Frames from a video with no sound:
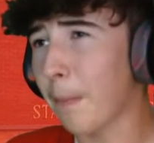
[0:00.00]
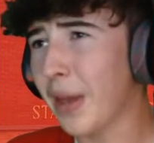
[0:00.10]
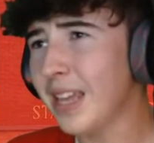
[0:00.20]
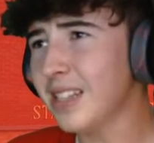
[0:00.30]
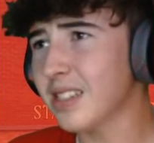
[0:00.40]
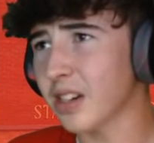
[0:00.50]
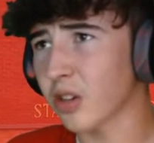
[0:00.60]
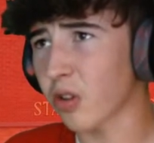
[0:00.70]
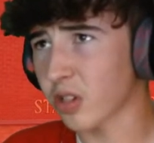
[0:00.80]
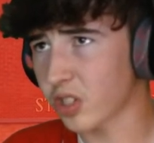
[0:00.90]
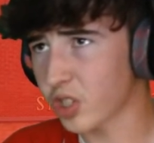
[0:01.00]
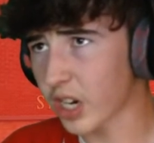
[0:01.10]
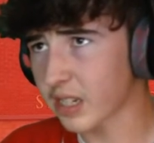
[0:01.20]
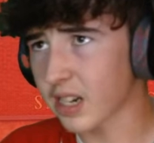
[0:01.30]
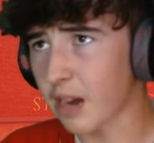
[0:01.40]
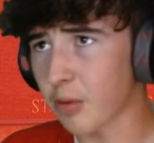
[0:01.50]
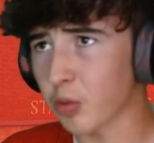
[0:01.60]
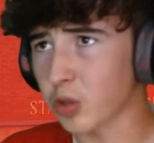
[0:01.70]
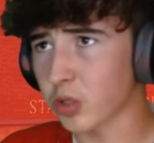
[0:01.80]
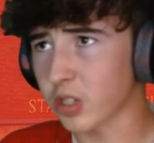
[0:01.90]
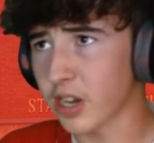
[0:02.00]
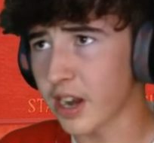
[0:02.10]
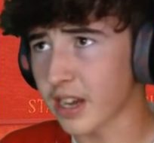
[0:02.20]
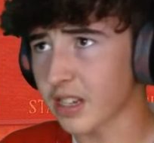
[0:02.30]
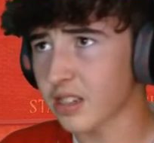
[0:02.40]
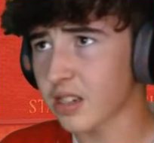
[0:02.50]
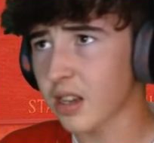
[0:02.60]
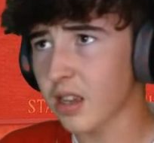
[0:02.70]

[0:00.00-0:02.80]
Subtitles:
Pins it across to Jack Diamond, which was nice.